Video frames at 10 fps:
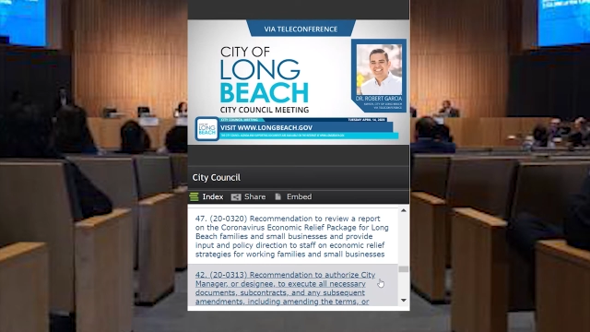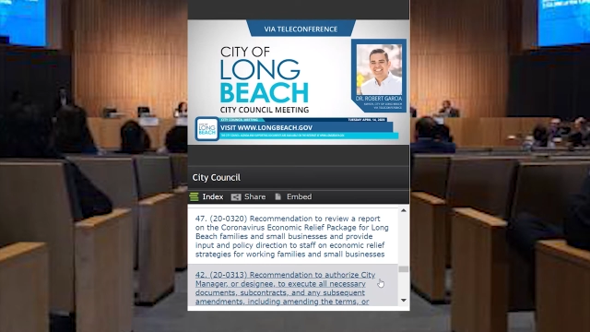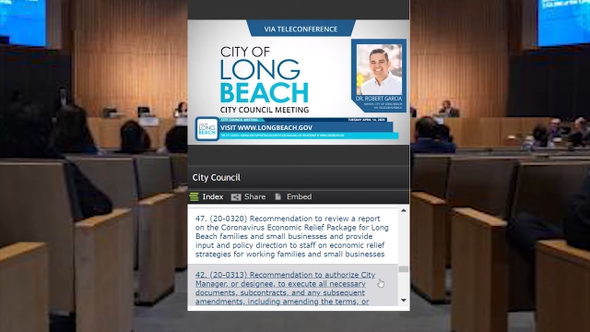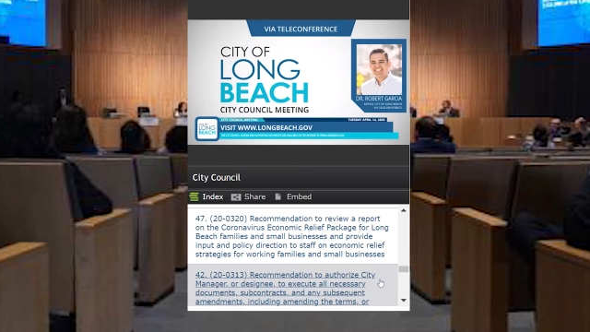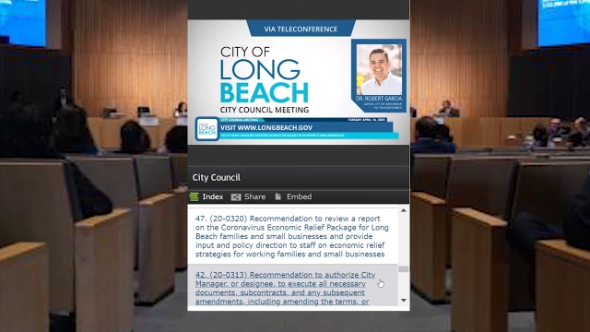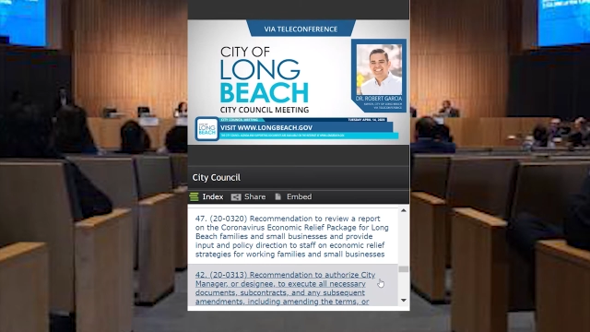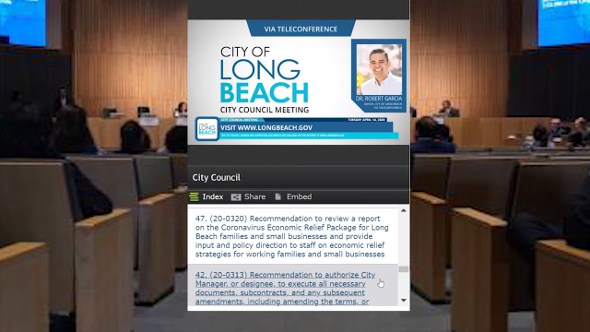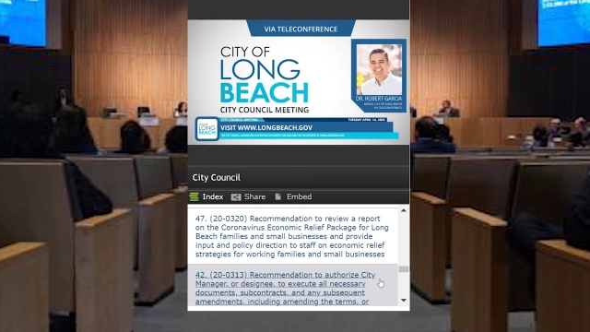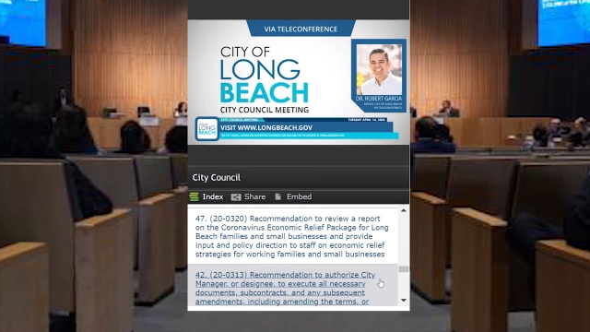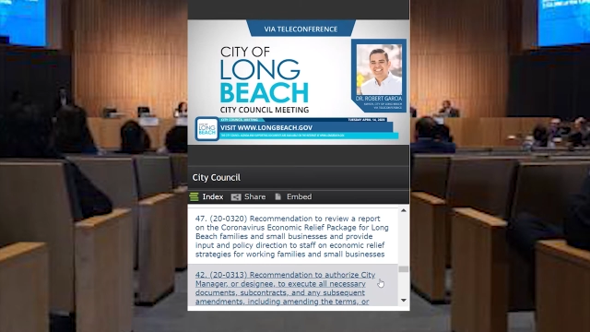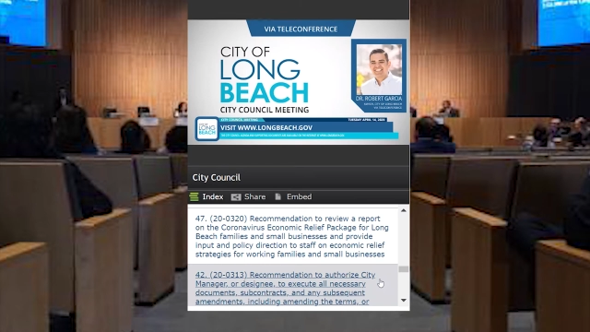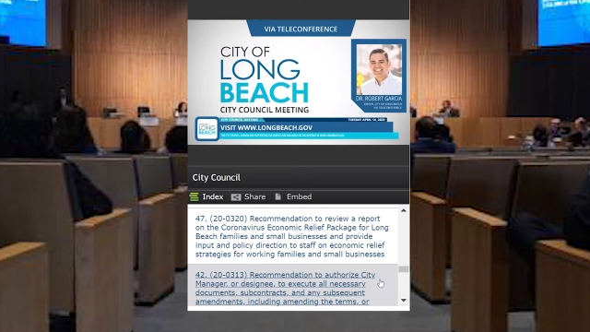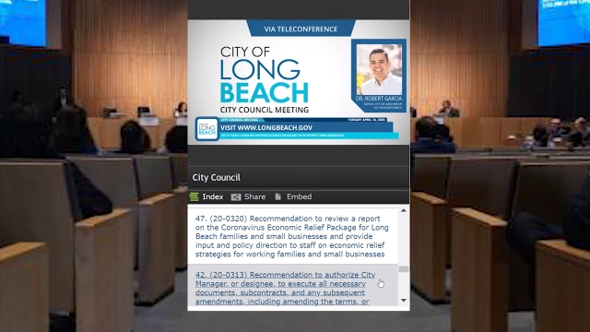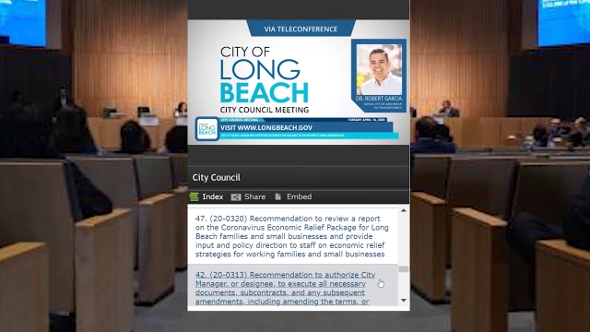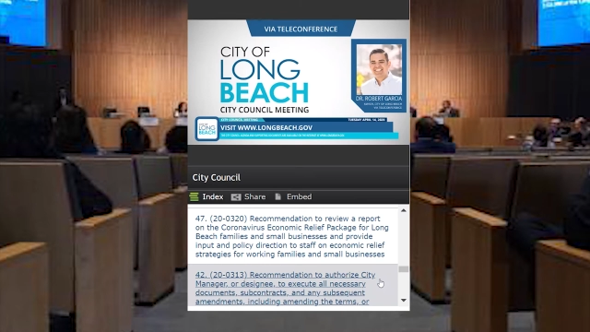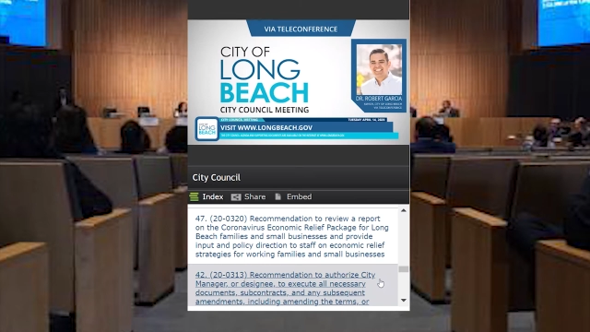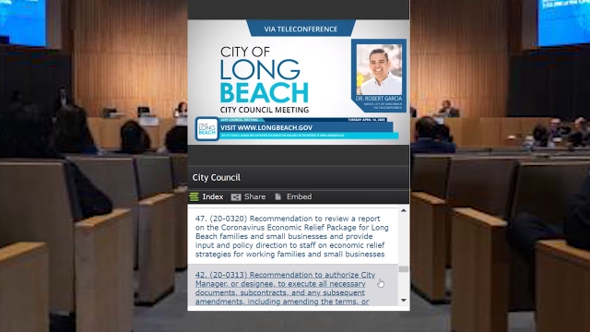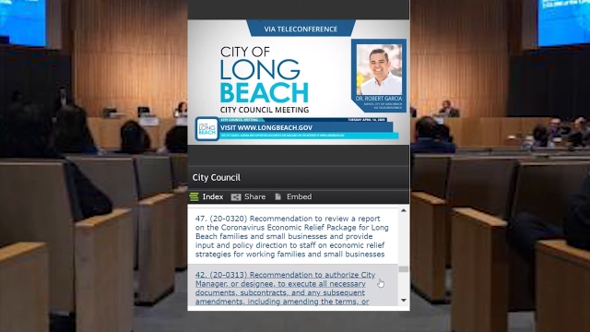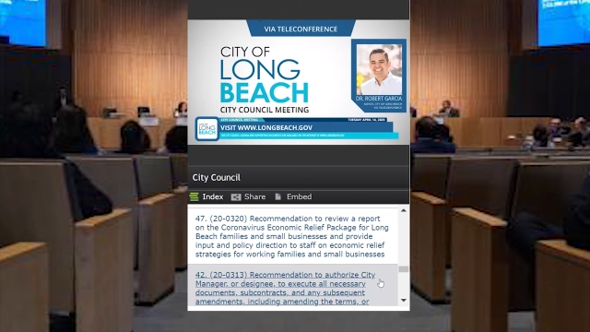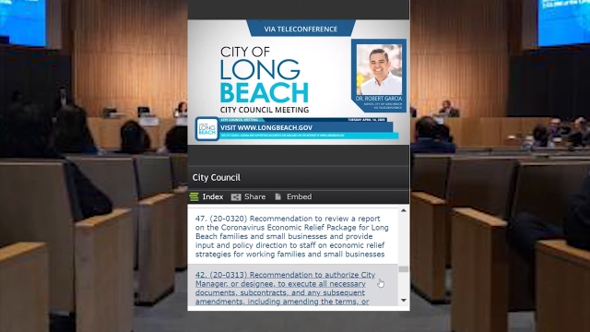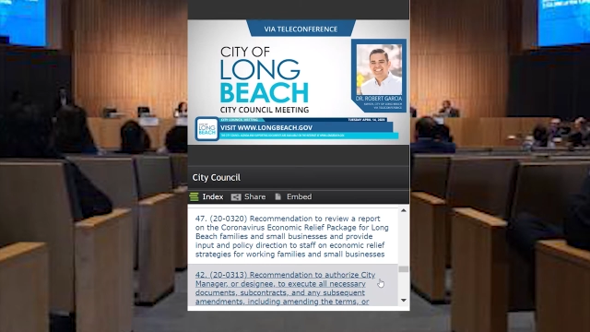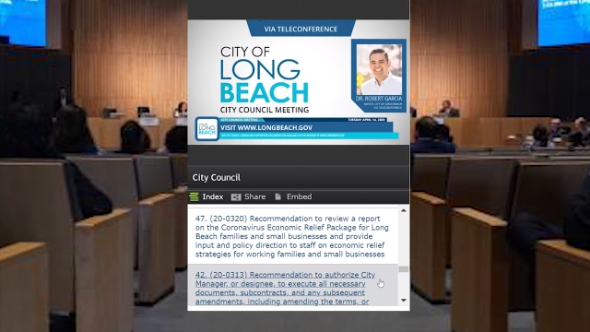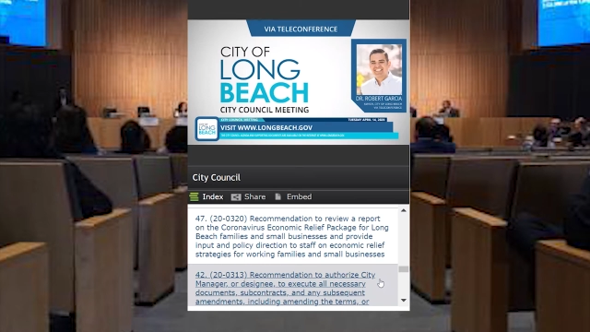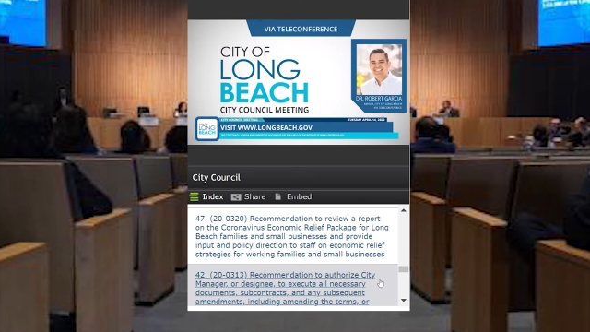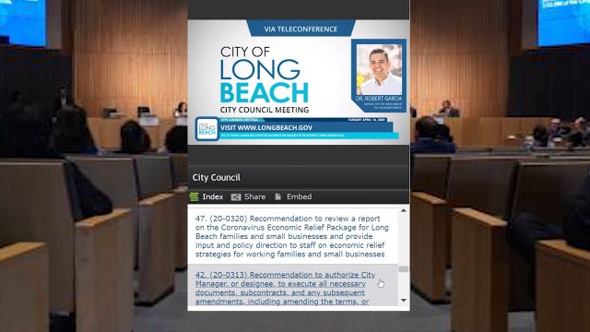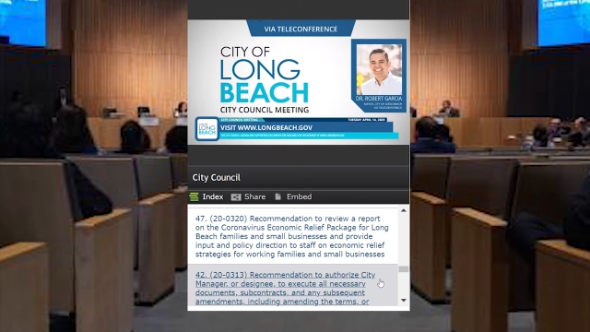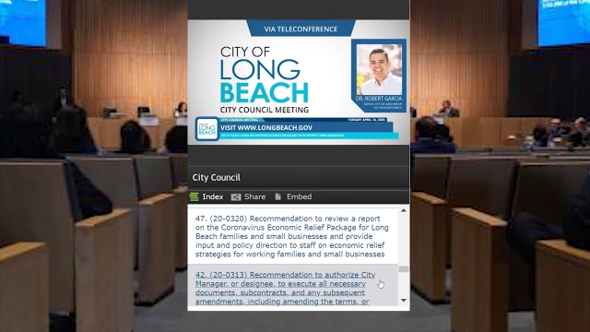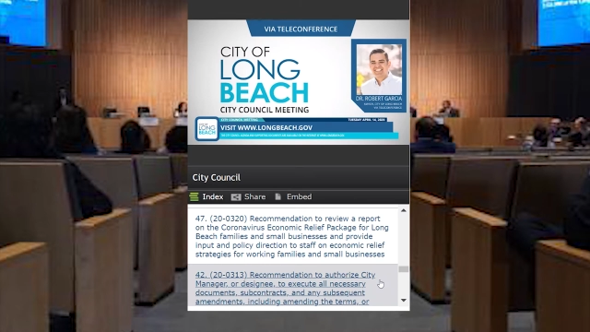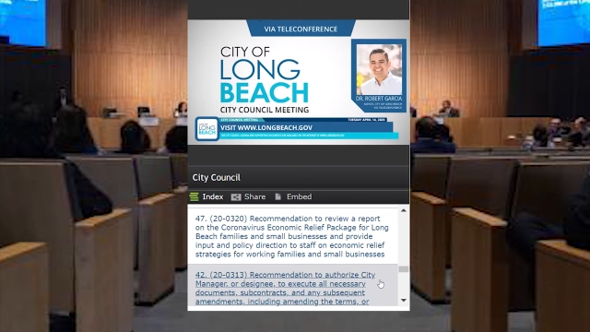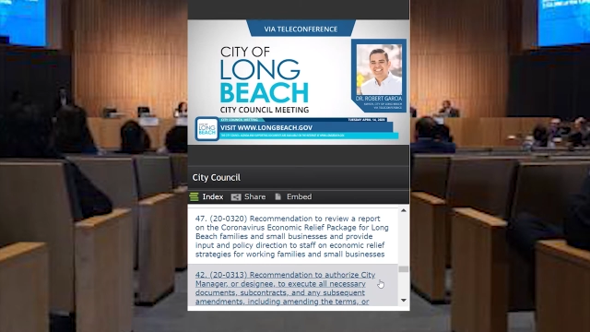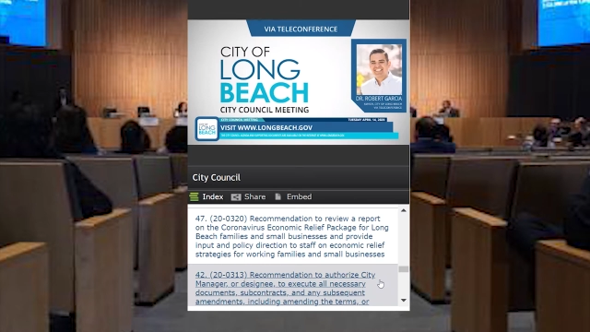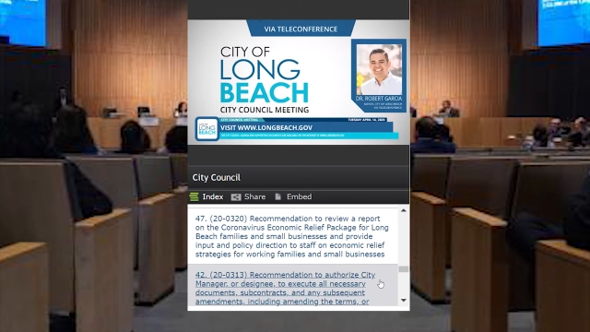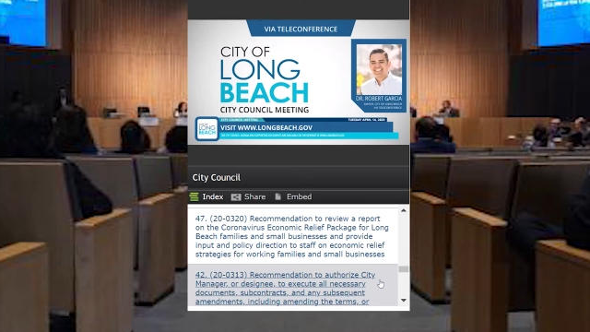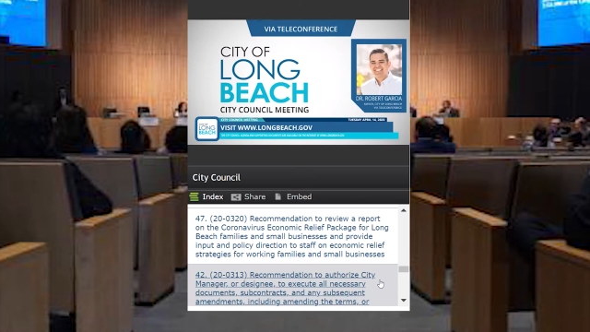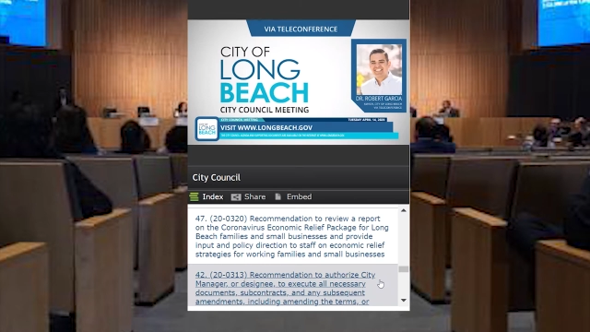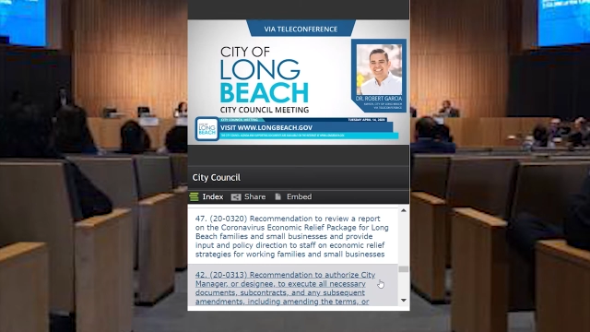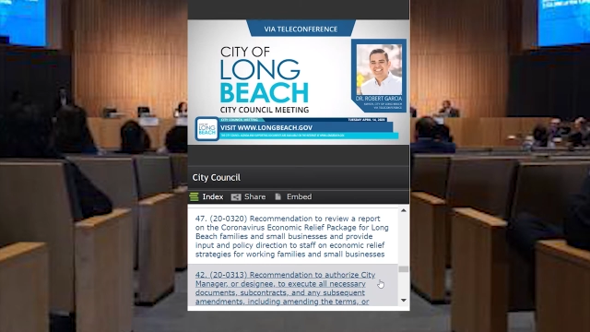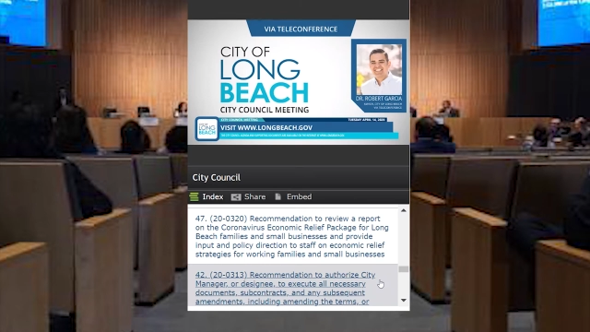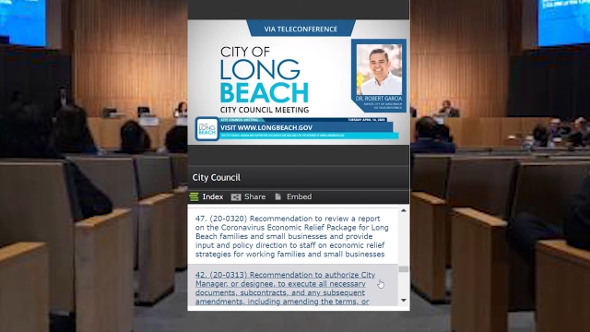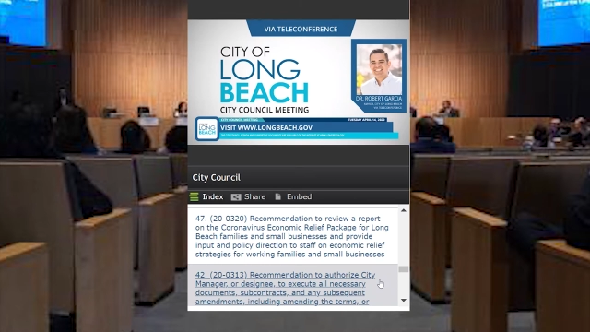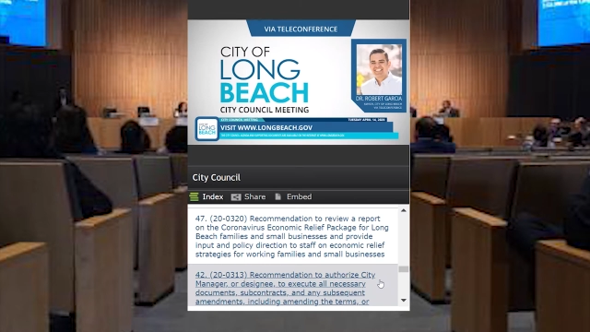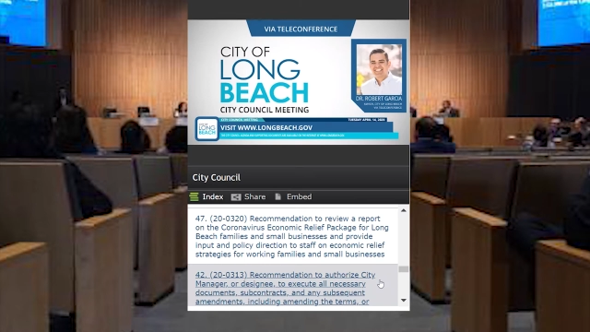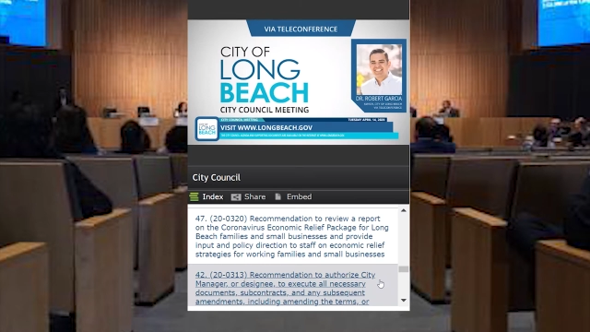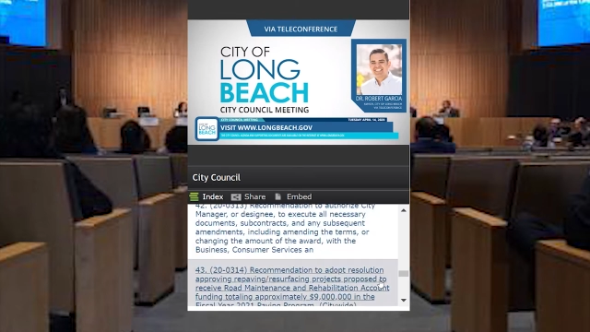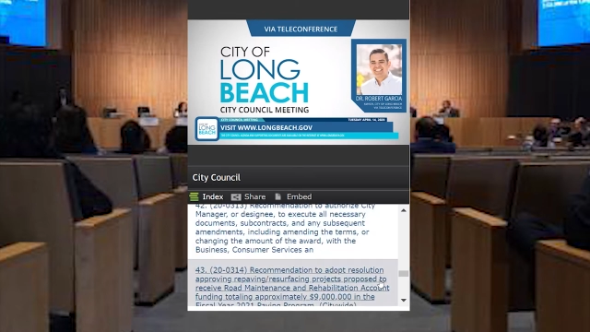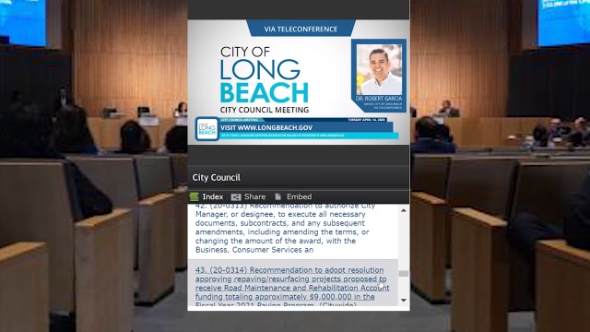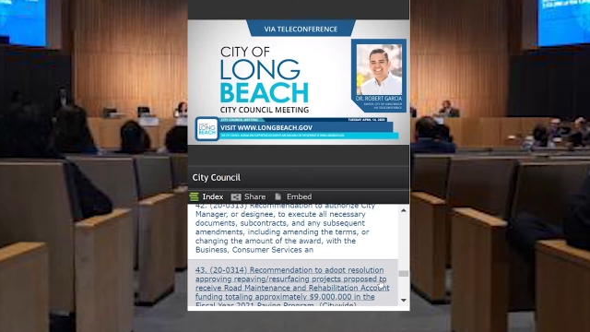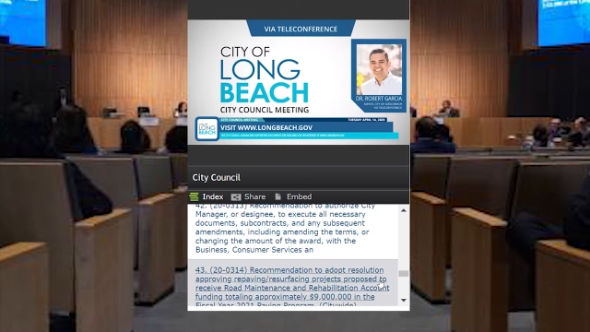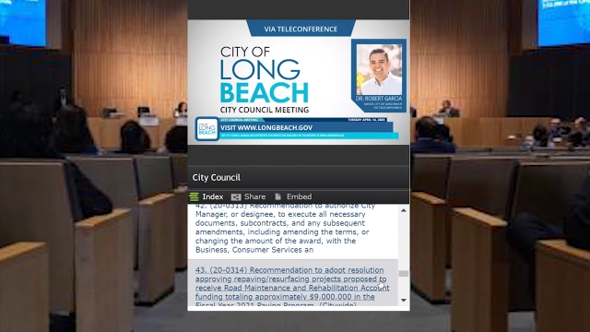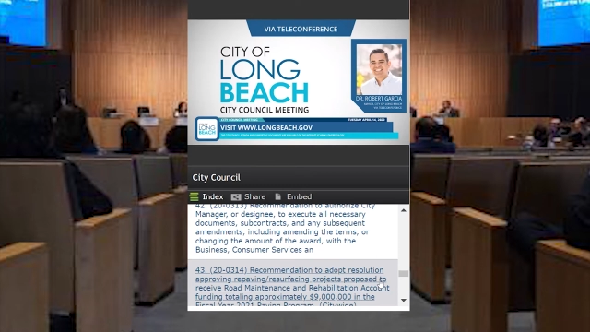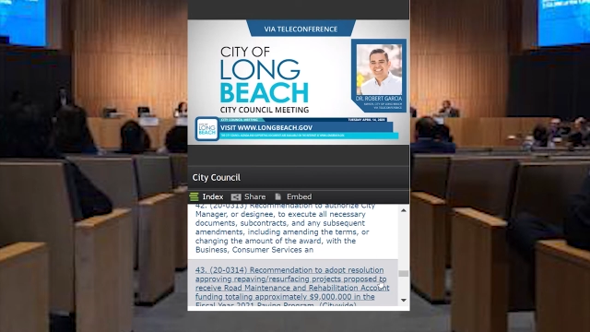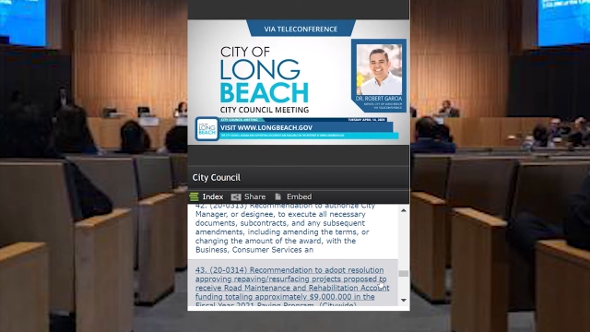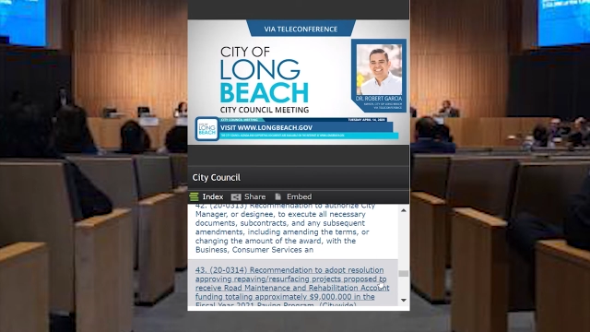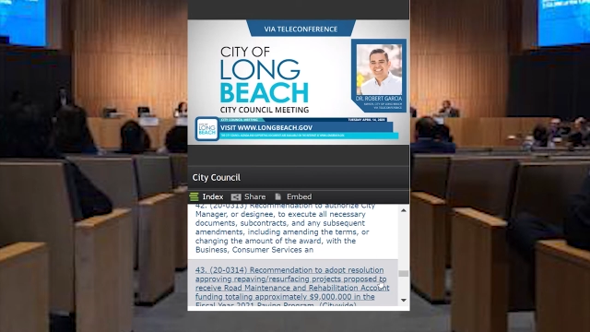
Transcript: [unreadable: no face in view]